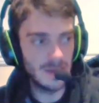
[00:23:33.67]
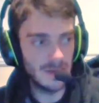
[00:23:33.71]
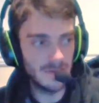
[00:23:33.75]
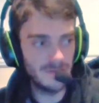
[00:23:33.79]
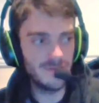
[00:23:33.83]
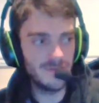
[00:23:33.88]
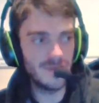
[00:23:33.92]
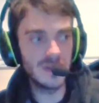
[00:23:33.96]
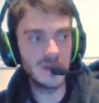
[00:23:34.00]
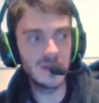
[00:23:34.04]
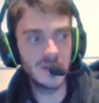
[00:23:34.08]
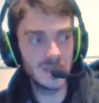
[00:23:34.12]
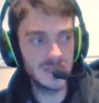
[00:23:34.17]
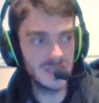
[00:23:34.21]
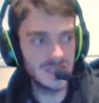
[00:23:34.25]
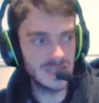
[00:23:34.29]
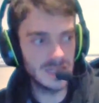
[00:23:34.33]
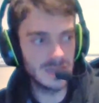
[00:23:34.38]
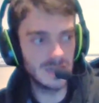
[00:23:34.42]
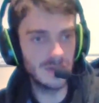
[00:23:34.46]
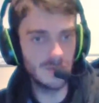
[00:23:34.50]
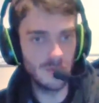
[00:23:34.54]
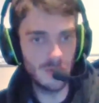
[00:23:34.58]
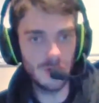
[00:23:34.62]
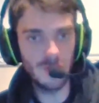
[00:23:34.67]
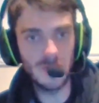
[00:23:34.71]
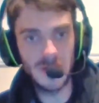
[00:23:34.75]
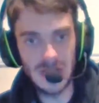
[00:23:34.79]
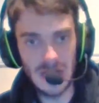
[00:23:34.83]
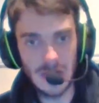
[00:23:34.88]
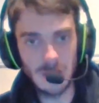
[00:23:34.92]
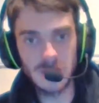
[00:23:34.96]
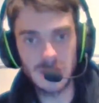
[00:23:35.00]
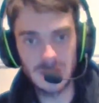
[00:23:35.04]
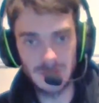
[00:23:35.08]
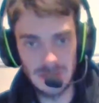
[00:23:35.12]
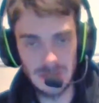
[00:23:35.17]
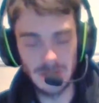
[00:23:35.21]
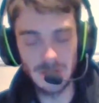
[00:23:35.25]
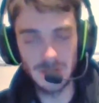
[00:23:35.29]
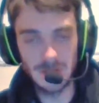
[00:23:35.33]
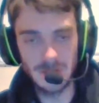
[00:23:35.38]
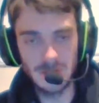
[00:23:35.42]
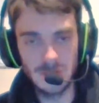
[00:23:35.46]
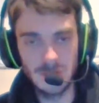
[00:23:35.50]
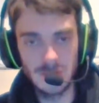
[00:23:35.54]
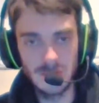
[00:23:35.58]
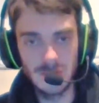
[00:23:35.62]
fitness and rugby nous about
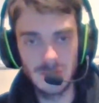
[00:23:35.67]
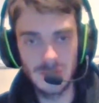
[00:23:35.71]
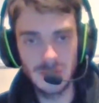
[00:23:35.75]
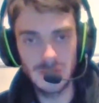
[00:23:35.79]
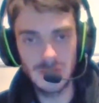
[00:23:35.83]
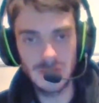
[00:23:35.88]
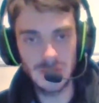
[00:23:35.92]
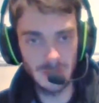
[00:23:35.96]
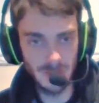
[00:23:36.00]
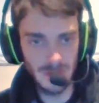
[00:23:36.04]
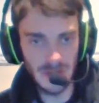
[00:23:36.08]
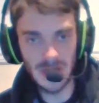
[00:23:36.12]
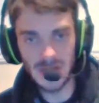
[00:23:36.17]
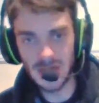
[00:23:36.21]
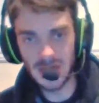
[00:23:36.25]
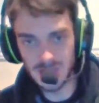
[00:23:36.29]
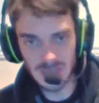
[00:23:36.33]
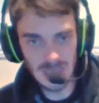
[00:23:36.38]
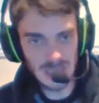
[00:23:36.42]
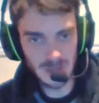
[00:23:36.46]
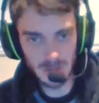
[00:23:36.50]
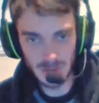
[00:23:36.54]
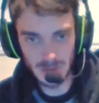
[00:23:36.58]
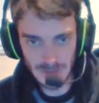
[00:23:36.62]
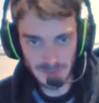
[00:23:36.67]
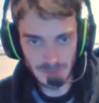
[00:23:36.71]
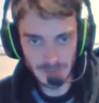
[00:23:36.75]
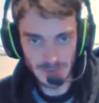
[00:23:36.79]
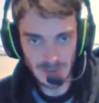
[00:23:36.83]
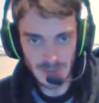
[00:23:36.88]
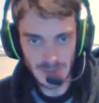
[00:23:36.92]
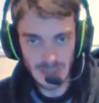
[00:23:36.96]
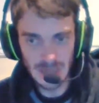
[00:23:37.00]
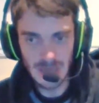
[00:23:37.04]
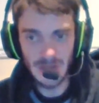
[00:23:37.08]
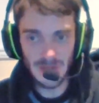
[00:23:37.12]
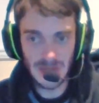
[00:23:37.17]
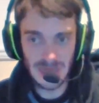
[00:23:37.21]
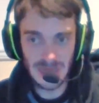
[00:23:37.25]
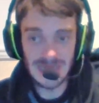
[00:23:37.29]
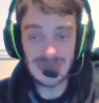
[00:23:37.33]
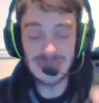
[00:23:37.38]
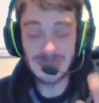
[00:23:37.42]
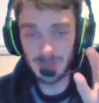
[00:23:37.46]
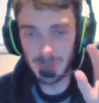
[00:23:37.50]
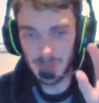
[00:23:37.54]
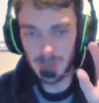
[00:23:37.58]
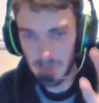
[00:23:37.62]
them to play at international level.
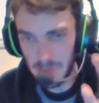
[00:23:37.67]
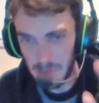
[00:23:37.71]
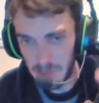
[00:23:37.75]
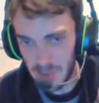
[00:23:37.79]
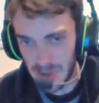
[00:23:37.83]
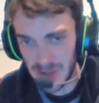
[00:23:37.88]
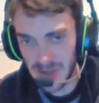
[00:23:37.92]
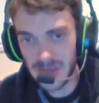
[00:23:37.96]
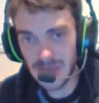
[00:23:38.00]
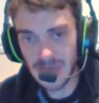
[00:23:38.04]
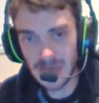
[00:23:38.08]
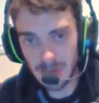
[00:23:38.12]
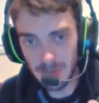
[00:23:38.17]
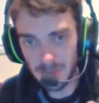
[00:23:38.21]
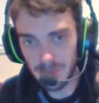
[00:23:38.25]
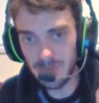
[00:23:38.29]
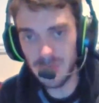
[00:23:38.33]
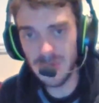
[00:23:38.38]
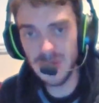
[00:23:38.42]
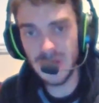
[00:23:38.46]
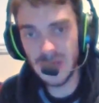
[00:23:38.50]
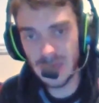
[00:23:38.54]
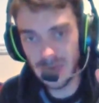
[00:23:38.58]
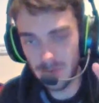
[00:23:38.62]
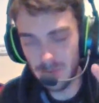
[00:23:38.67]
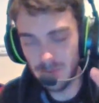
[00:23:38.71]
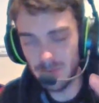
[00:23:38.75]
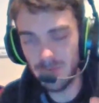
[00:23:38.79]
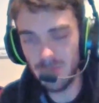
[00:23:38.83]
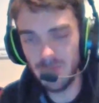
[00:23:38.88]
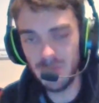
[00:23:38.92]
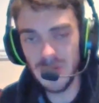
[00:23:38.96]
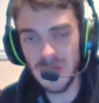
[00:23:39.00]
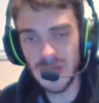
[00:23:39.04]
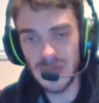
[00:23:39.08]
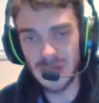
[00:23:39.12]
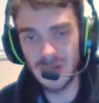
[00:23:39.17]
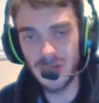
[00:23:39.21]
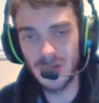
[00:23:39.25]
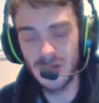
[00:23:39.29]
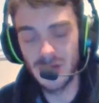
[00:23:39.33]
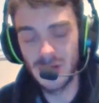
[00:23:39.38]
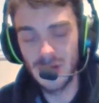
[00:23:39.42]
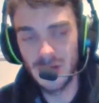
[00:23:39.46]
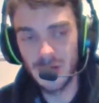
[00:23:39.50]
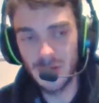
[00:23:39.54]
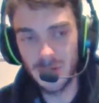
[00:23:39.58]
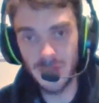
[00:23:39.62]
That is a big, big, big
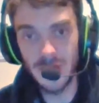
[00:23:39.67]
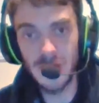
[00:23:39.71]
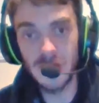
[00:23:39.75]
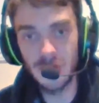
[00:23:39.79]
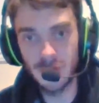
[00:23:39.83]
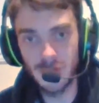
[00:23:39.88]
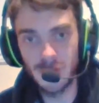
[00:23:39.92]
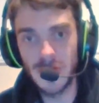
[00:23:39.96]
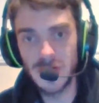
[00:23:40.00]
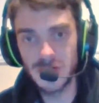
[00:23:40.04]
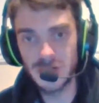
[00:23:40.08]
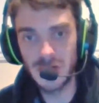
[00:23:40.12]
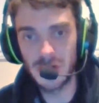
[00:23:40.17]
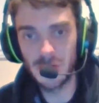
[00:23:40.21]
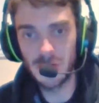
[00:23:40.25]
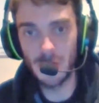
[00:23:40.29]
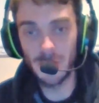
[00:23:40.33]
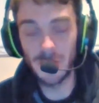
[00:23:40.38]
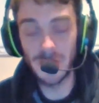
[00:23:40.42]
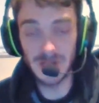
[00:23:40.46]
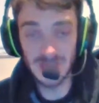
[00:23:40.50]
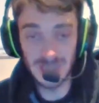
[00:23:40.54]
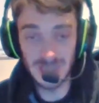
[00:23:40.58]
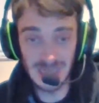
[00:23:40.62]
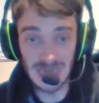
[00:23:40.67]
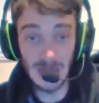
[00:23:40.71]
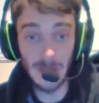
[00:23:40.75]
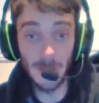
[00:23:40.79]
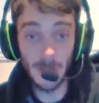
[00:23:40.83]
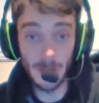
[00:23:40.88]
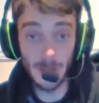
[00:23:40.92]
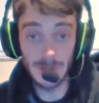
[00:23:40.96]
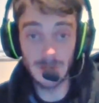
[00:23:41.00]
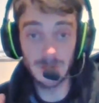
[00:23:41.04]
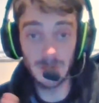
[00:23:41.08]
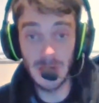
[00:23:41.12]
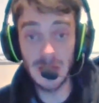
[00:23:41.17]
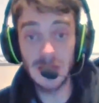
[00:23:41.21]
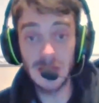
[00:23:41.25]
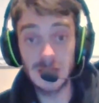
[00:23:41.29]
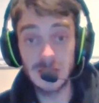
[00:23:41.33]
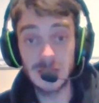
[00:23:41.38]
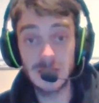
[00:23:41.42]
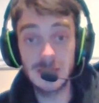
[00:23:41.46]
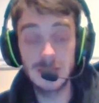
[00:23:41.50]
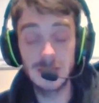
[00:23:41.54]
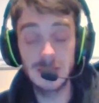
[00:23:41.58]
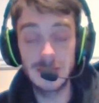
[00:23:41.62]
thing for Major League Rugby to get those
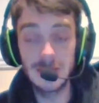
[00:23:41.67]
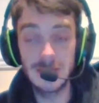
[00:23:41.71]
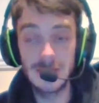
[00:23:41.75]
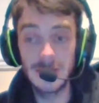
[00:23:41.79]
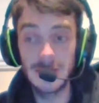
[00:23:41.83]
players.